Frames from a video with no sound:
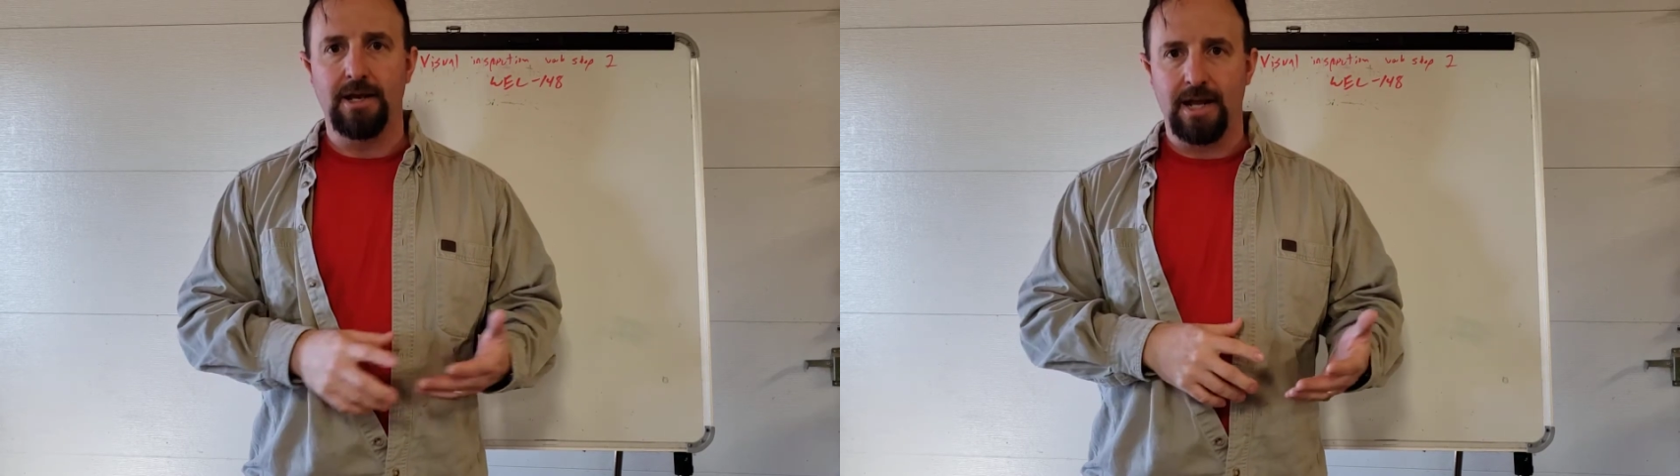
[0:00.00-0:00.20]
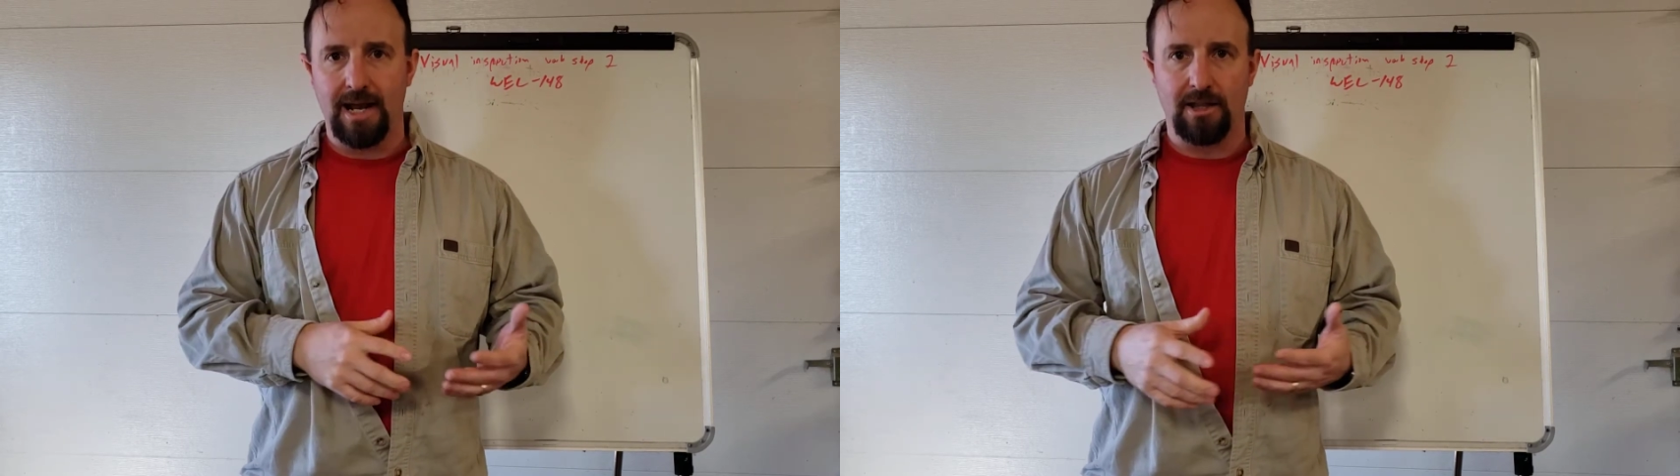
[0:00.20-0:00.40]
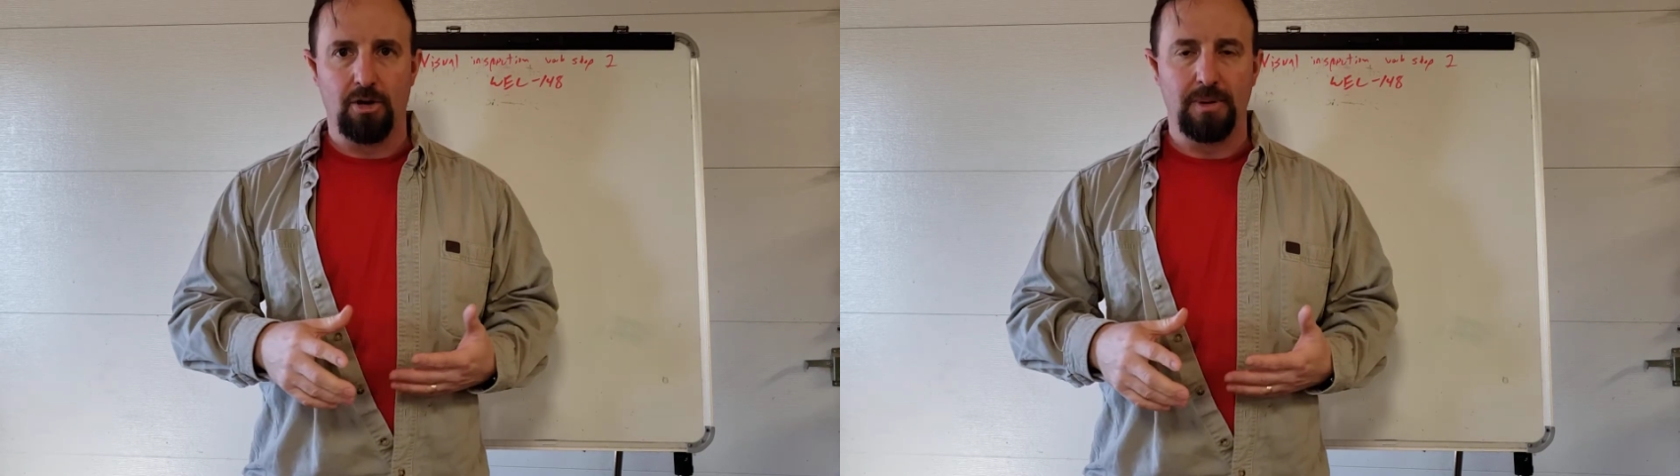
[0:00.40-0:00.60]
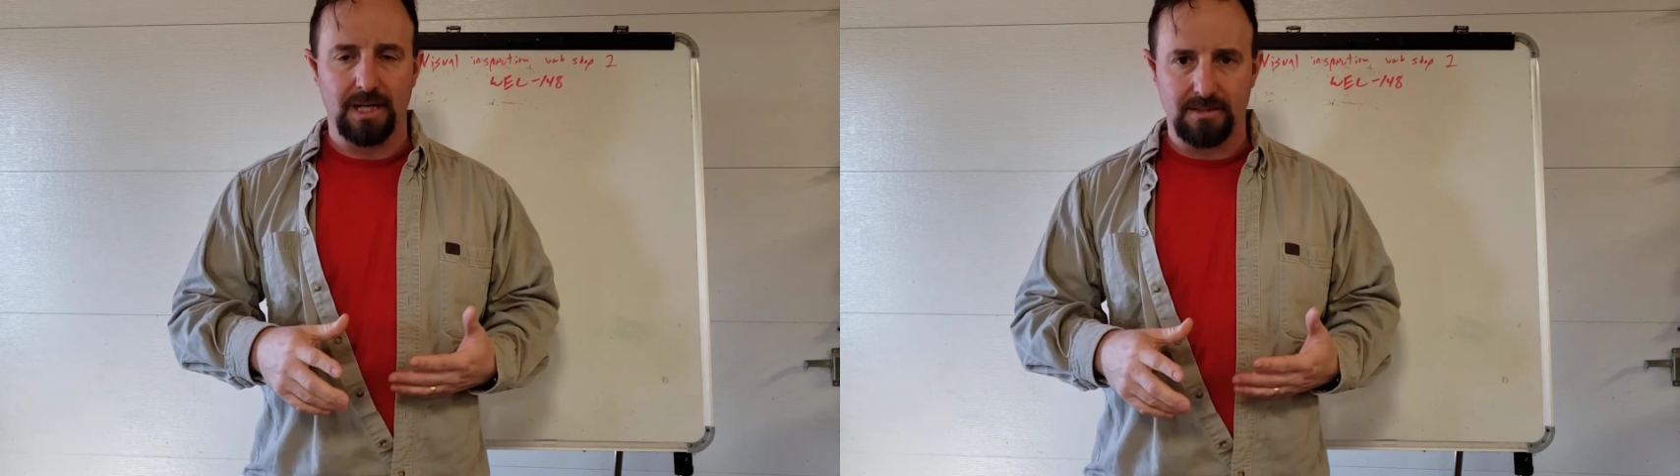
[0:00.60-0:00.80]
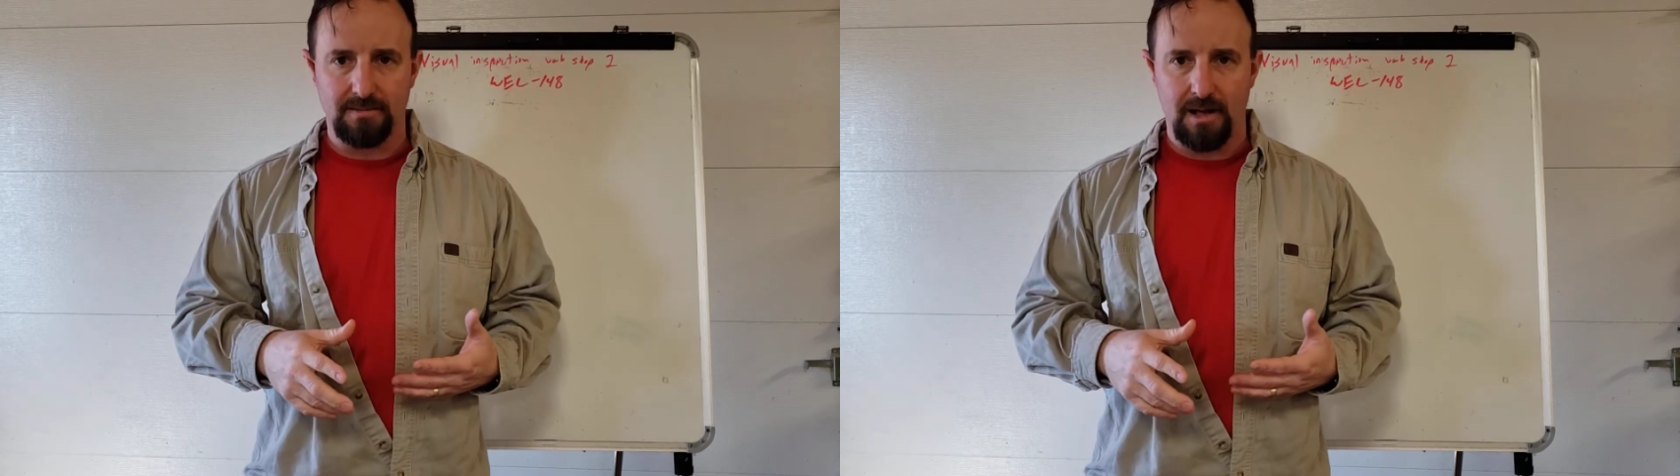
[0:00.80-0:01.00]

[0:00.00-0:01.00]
you get a little bit